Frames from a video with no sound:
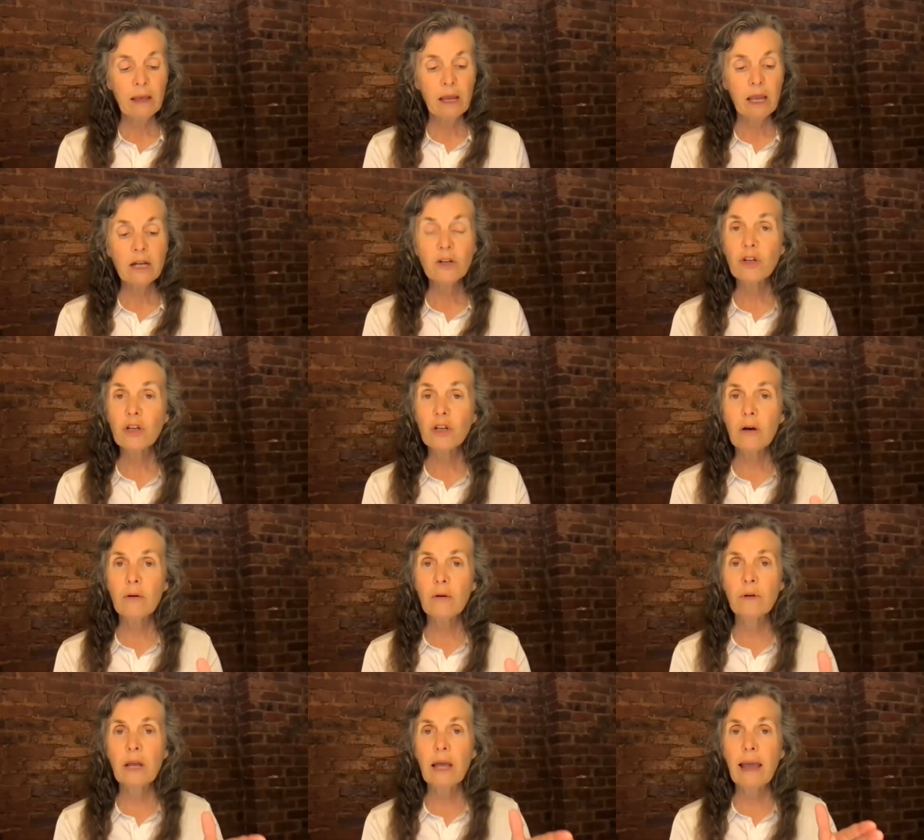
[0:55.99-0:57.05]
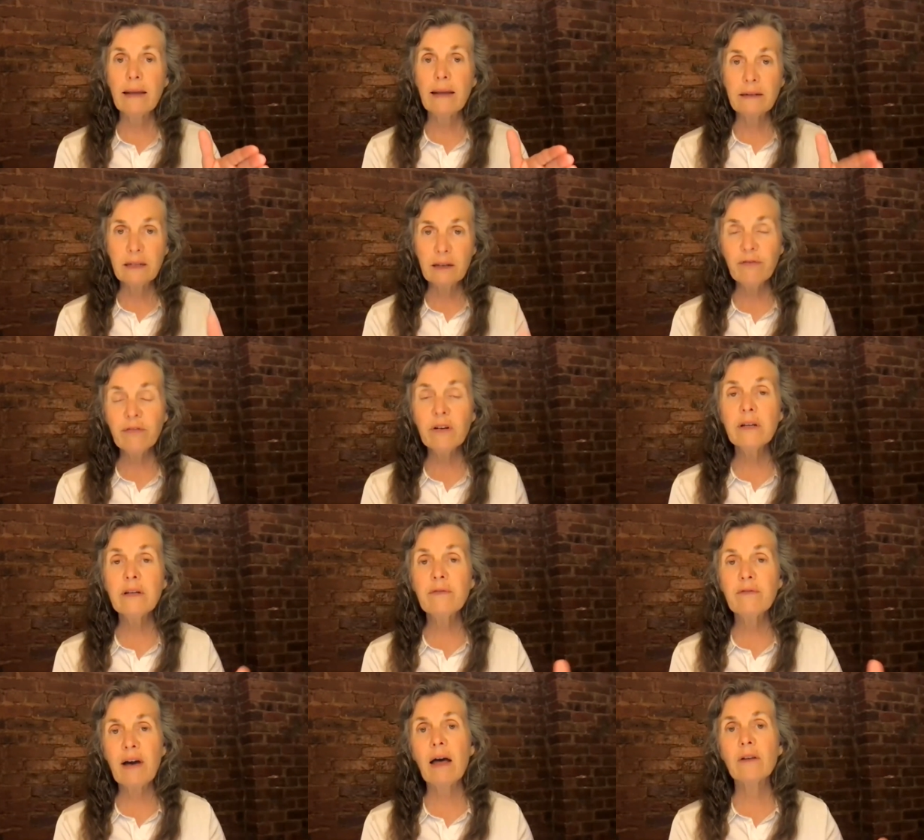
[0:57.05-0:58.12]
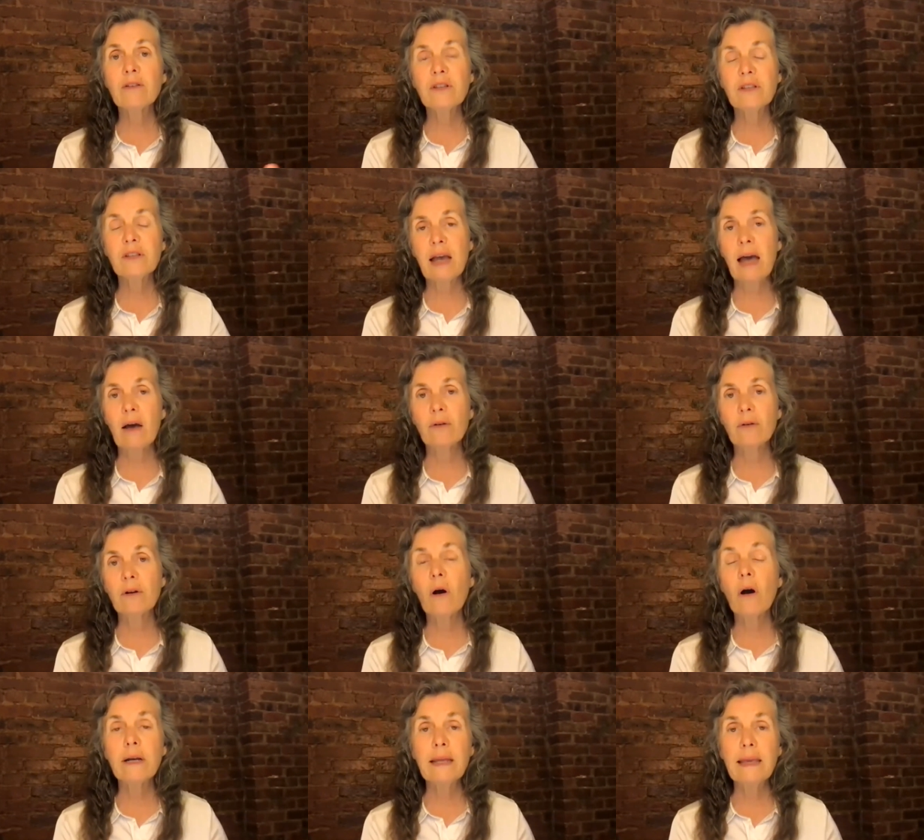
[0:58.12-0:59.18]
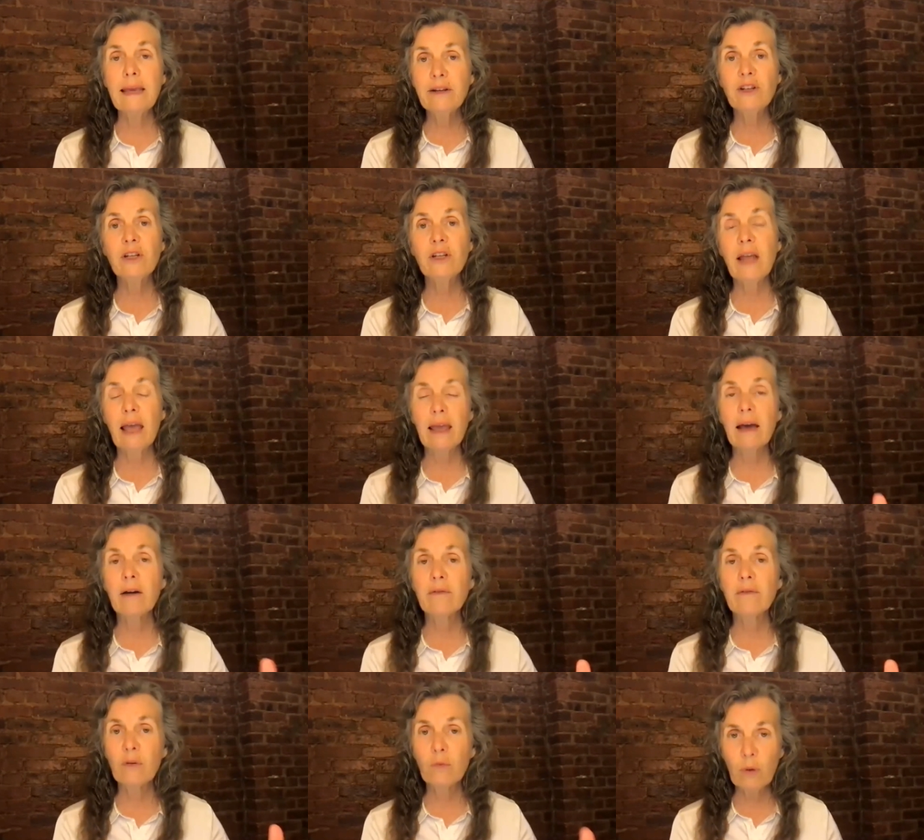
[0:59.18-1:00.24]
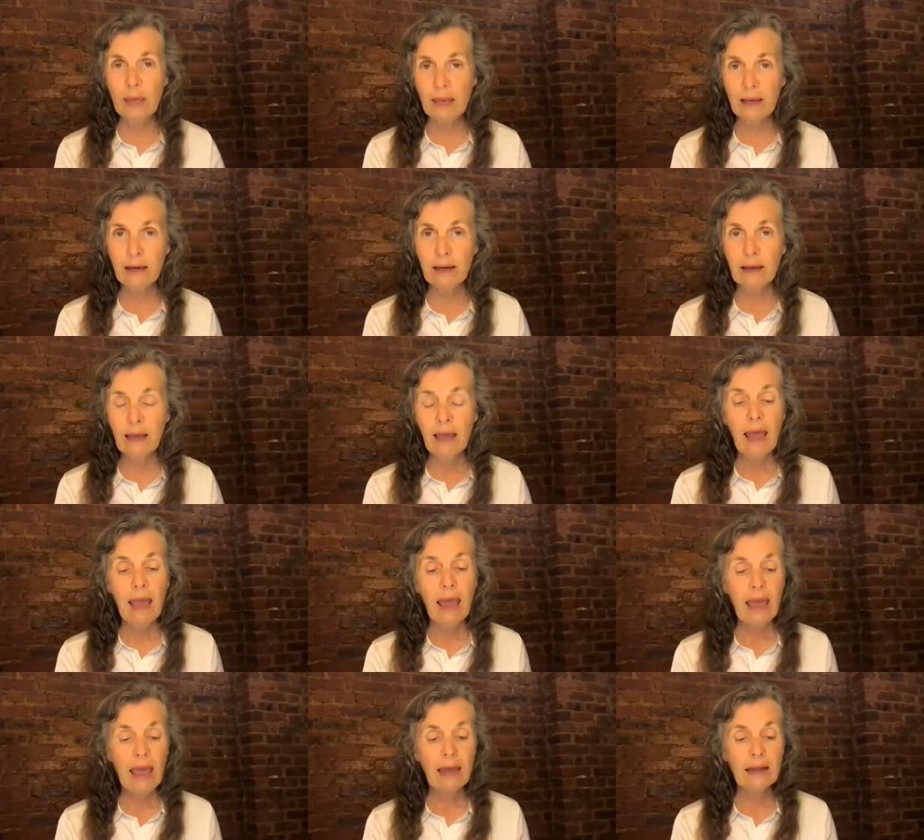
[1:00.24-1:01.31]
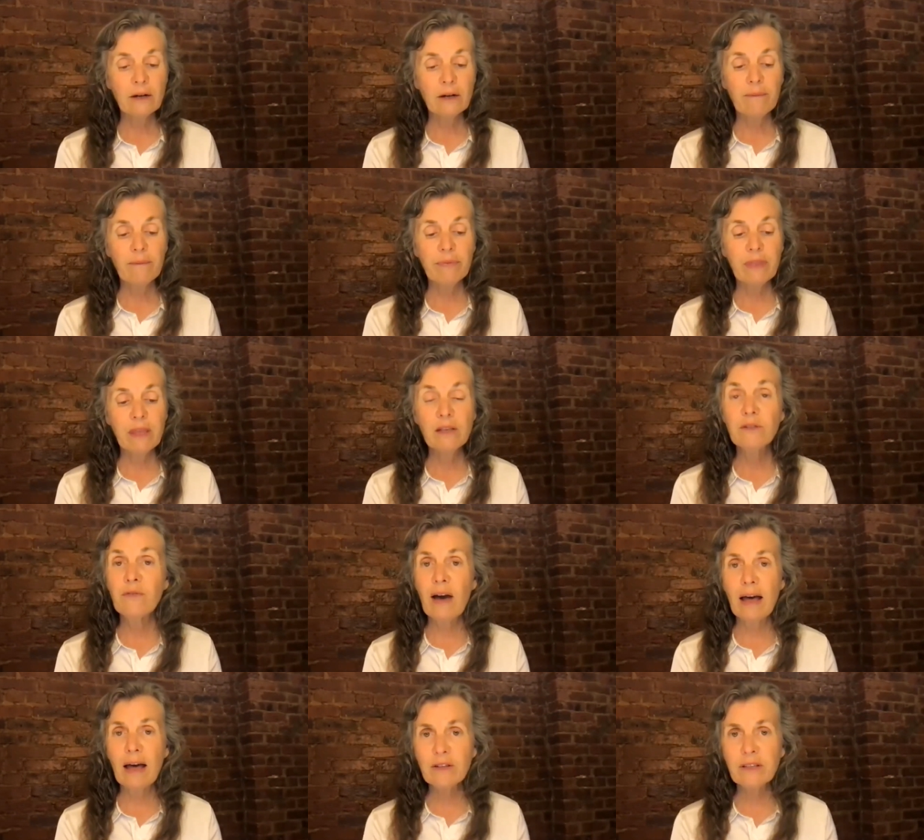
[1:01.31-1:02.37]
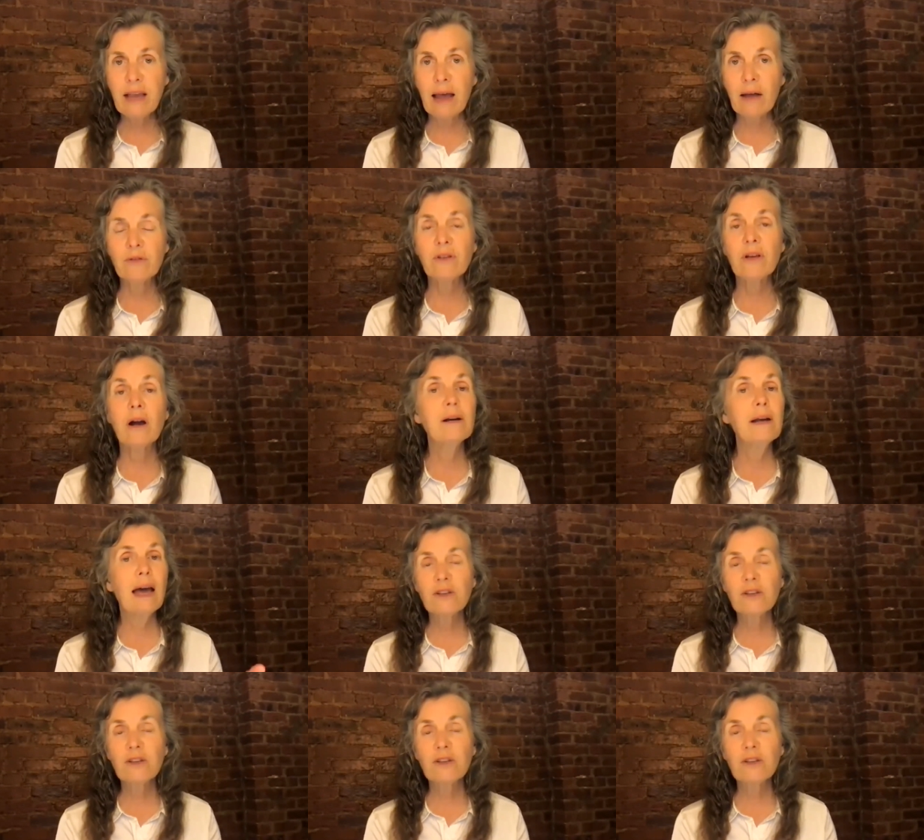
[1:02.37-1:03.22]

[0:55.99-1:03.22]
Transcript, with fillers: intone a different vowel sound on each day of the week. And these vowel sounds are not